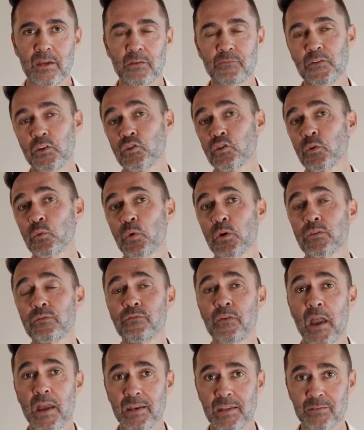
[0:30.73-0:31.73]
A future
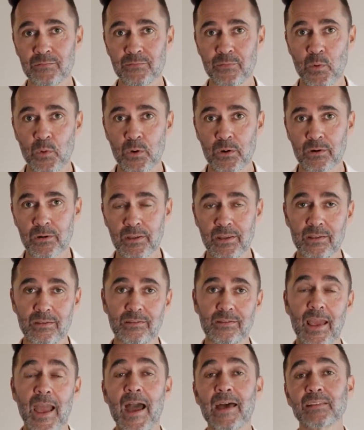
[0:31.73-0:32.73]
worth fighting for
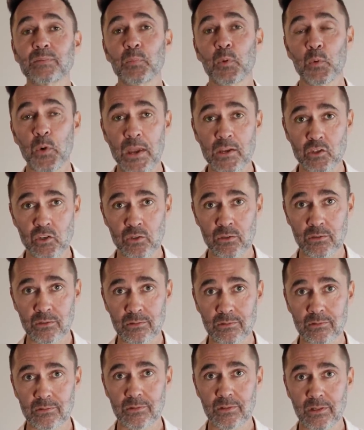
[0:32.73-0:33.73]
is
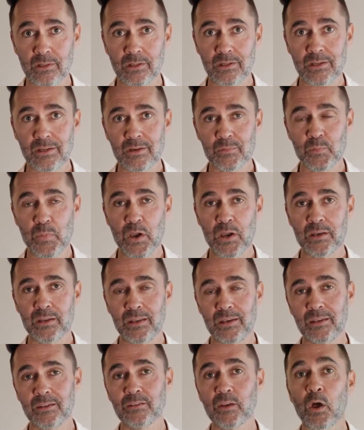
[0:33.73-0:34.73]
aspirational,
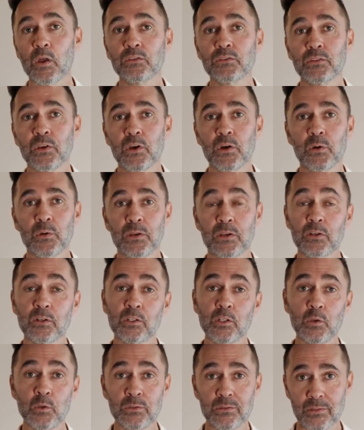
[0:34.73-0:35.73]
but it is also
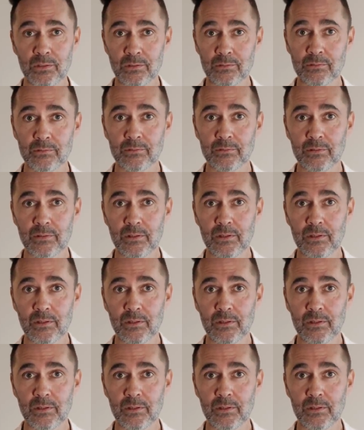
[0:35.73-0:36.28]
inclusive.